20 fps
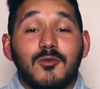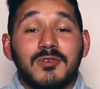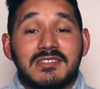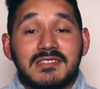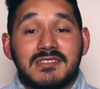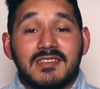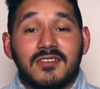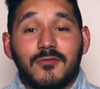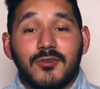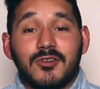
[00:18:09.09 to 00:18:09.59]

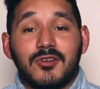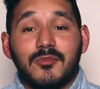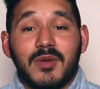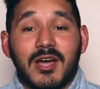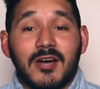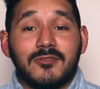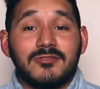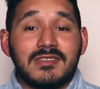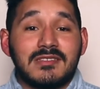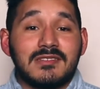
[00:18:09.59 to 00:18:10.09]
What's different
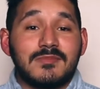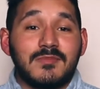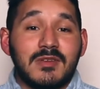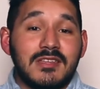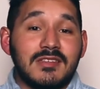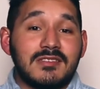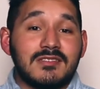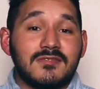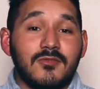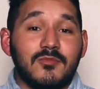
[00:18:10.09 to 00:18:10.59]
about this
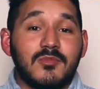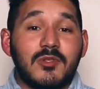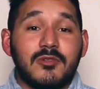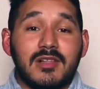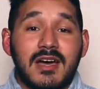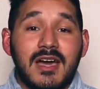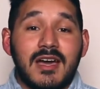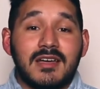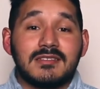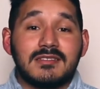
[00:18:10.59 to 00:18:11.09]
piece from the
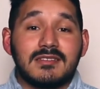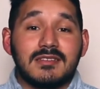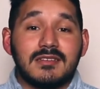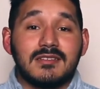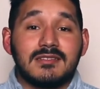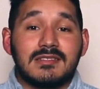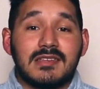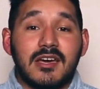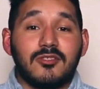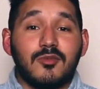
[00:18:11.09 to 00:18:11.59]
last
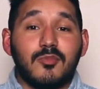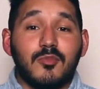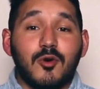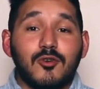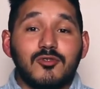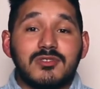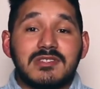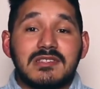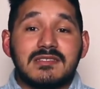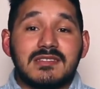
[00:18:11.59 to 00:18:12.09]
is how the
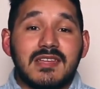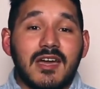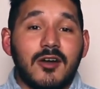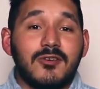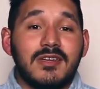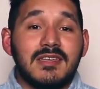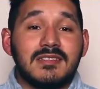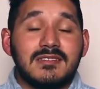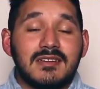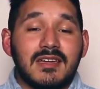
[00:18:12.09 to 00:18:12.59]
pulse is
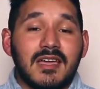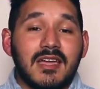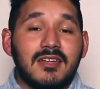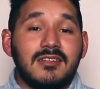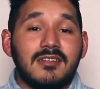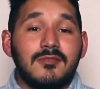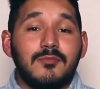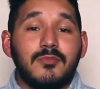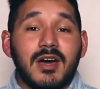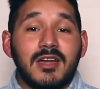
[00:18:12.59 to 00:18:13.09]
now
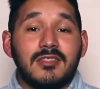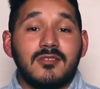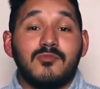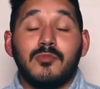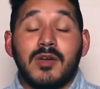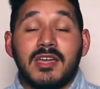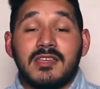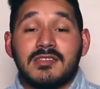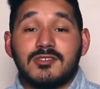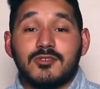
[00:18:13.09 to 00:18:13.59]
indicated by the
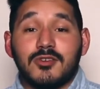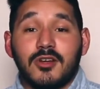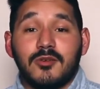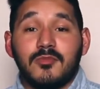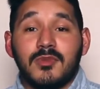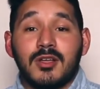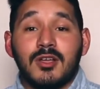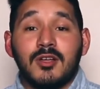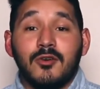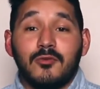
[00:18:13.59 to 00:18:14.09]
bass
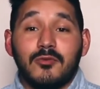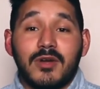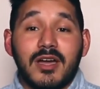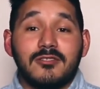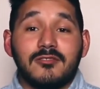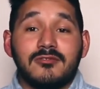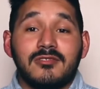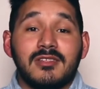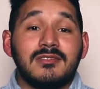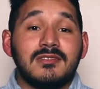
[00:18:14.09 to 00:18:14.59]
drum
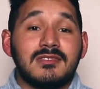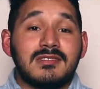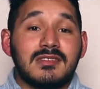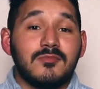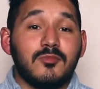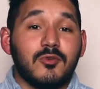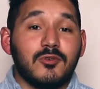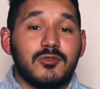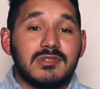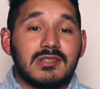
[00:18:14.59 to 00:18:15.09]
rather than the
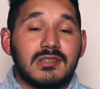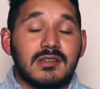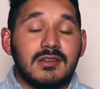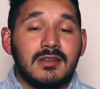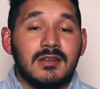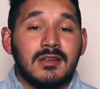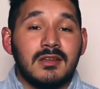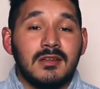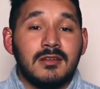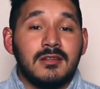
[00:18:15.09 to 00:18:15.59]
cymbals.
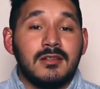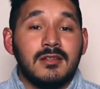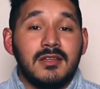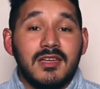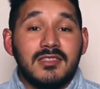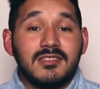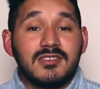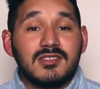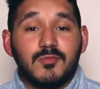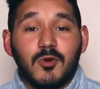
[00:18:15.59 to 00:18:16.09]

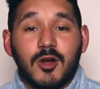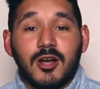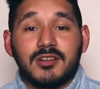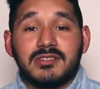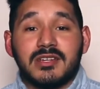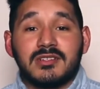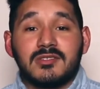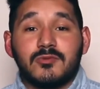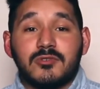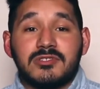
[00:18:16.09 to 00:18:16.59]
In this
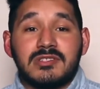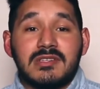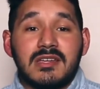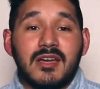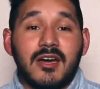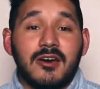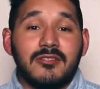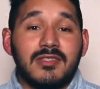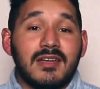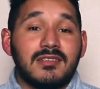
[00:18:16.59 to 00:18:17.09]
project, we'll see
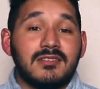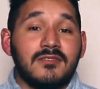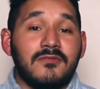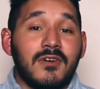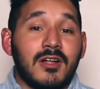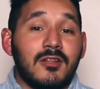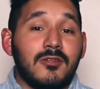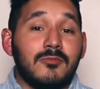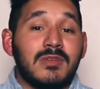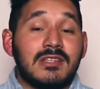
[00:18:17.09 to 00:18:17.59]
how that
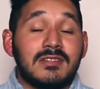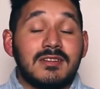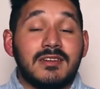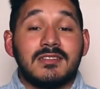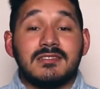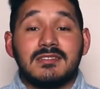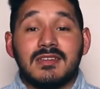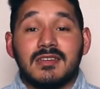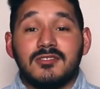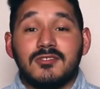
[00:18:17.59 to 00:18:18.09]
development
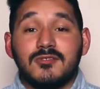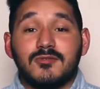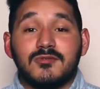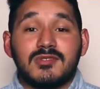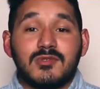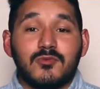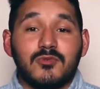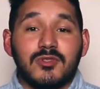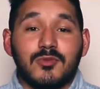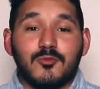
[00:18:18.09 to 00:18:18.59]

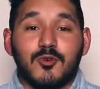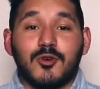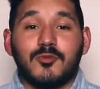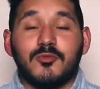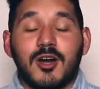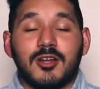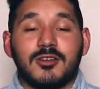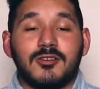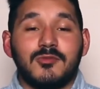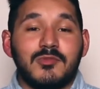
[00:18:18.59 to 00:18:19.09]
continues with more
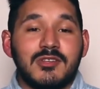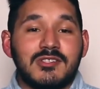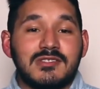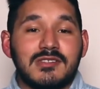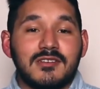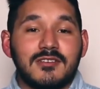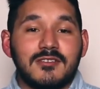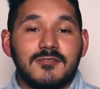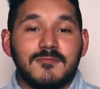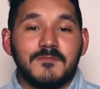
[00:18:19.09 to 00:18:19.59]
modern
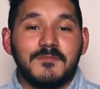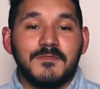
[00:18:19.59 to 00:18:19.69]
music.